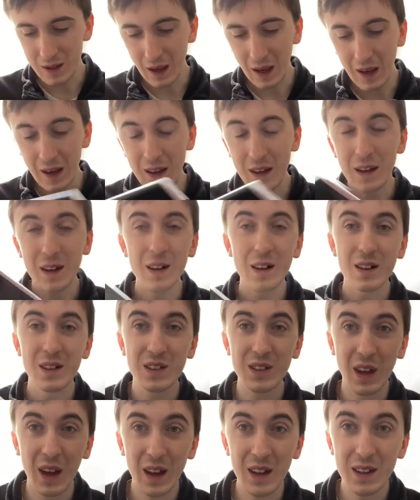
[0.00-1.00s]
a
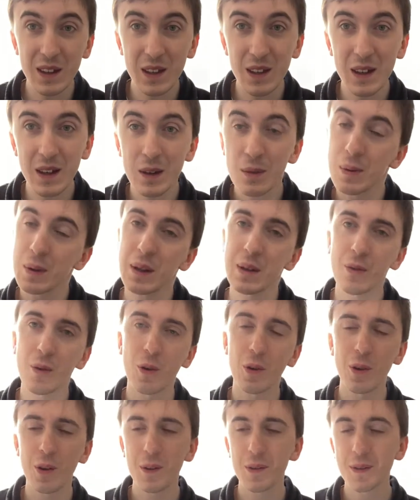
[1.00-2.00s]
10-year, believe it or
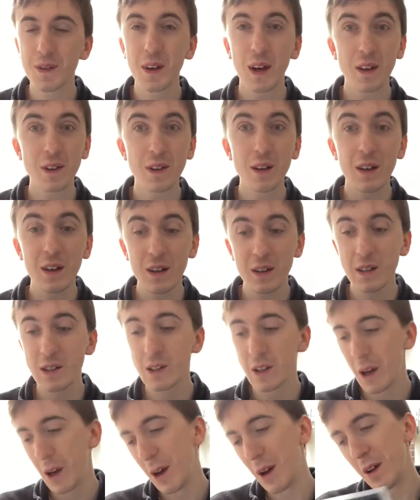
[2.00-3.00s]
not, 10 years
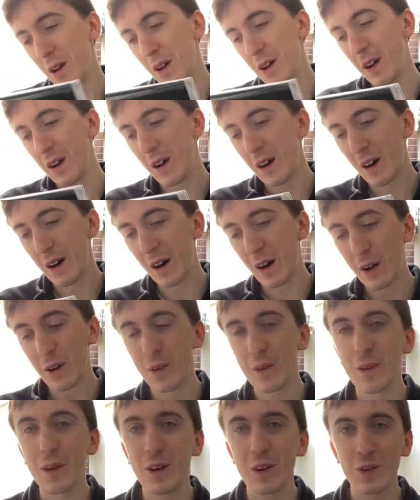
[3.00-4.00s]

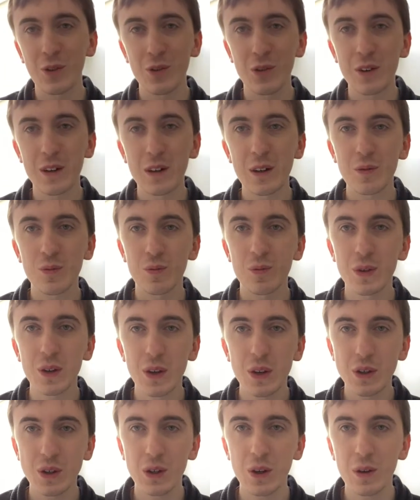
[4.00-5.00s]
anniversary
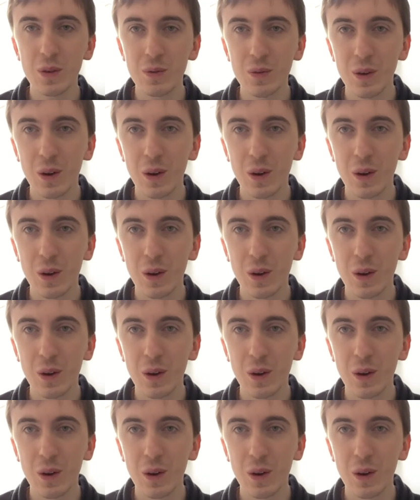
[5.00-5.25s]
reissue.